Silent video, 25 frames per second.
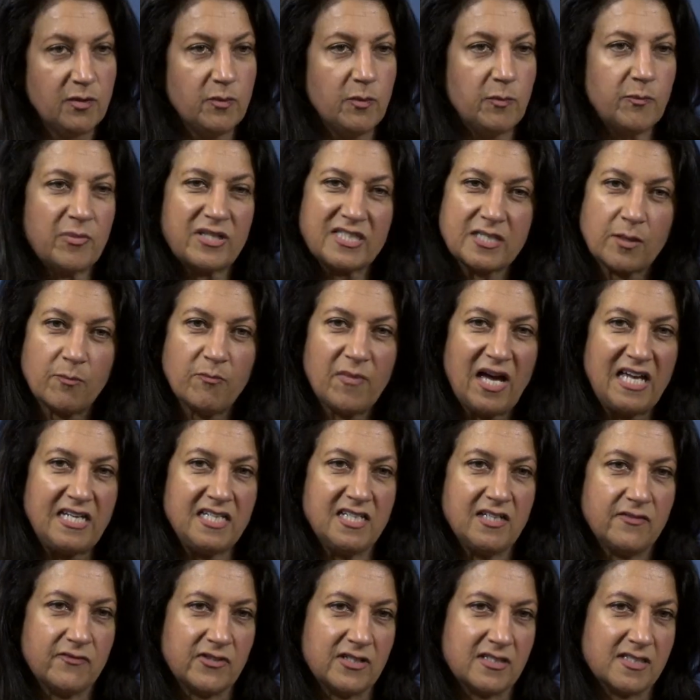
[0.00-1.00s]
But to many
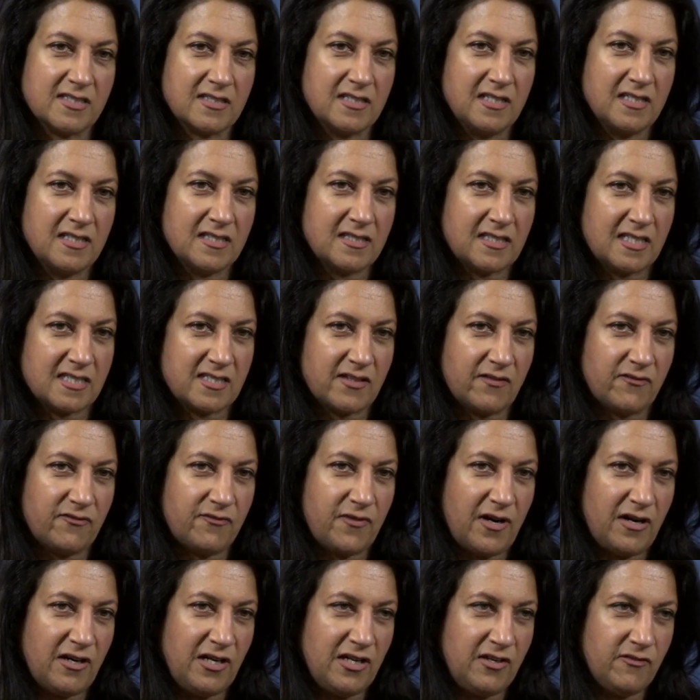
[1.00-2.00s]
of us, there's a
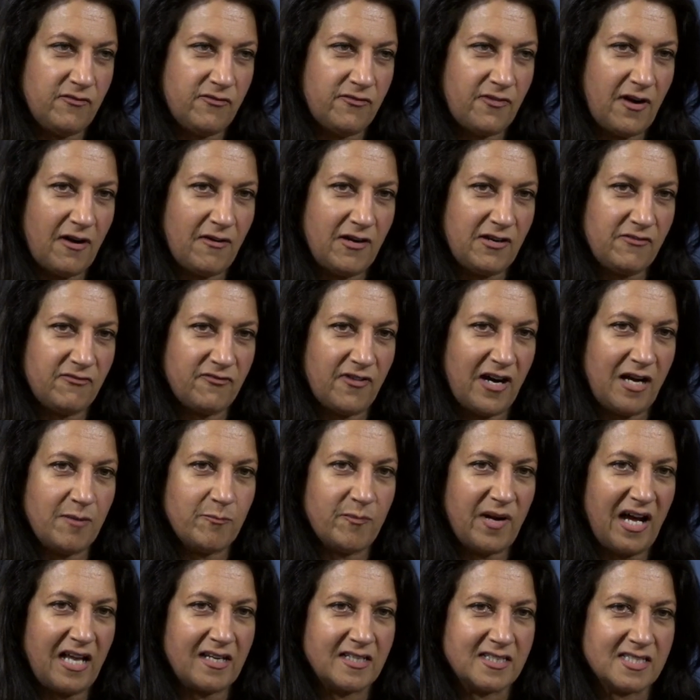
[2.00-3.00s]
very, very fine
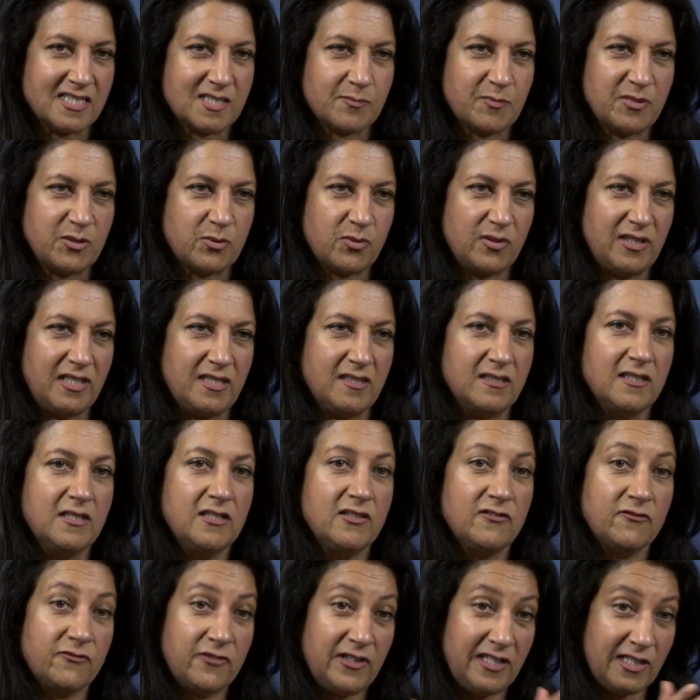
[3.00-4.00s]
balance between
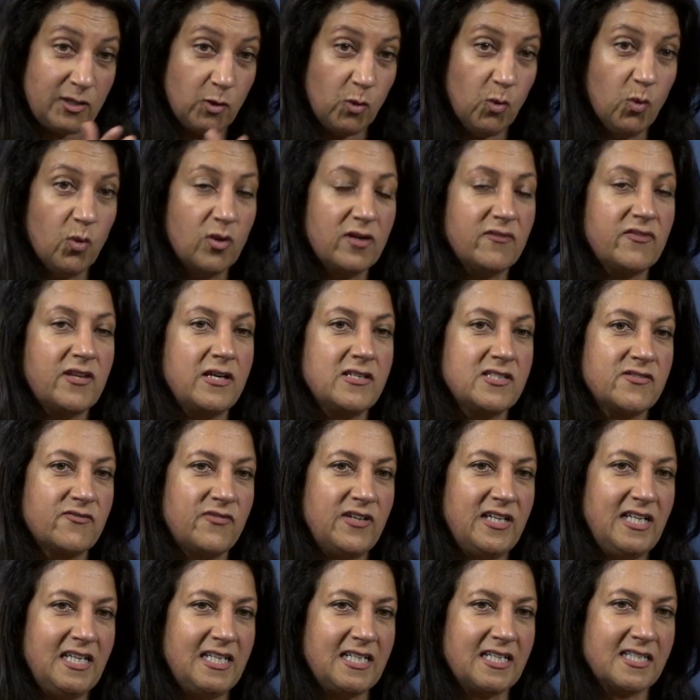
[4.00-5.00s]
feeling all of those
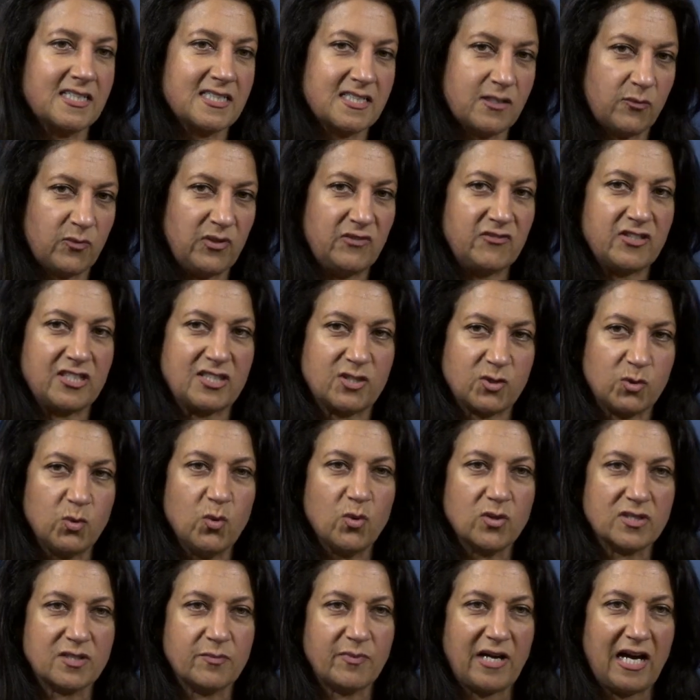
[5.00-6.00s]
feelings that we've just
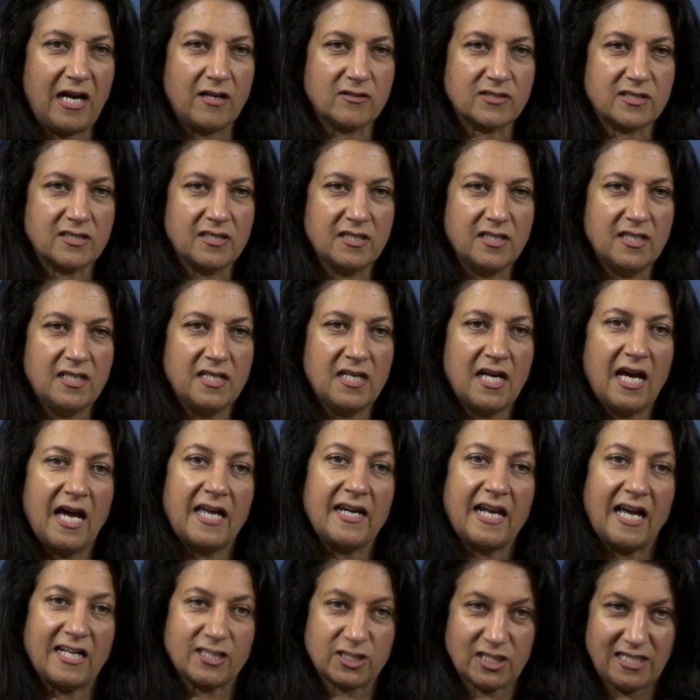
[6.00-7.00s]
talked about and
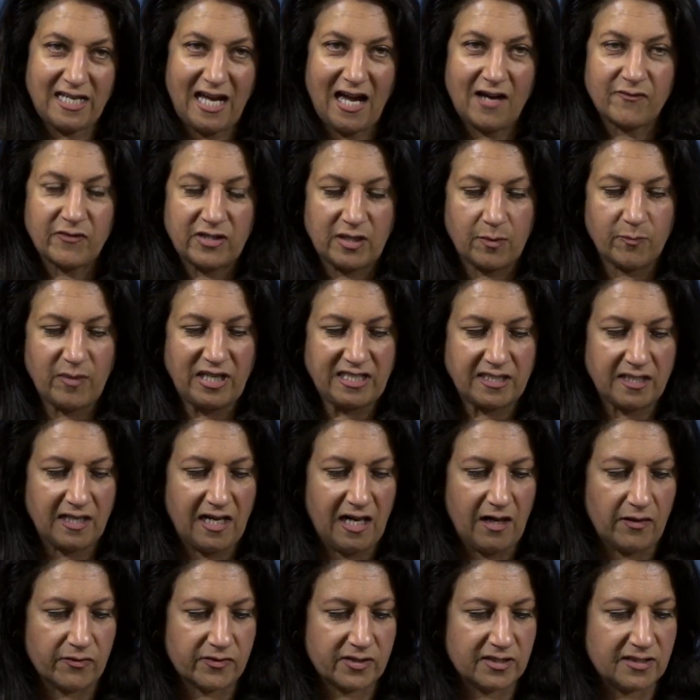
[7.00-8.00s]
actually having a mental
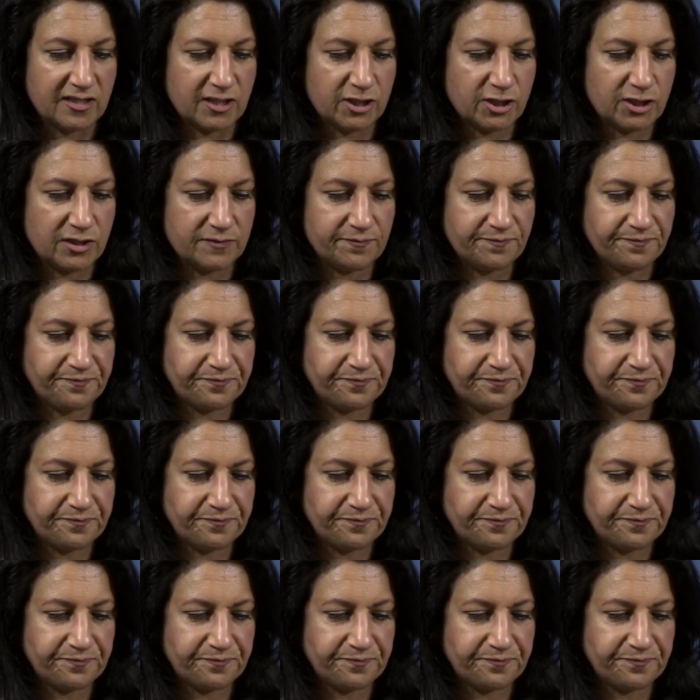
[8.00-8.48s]
health condition.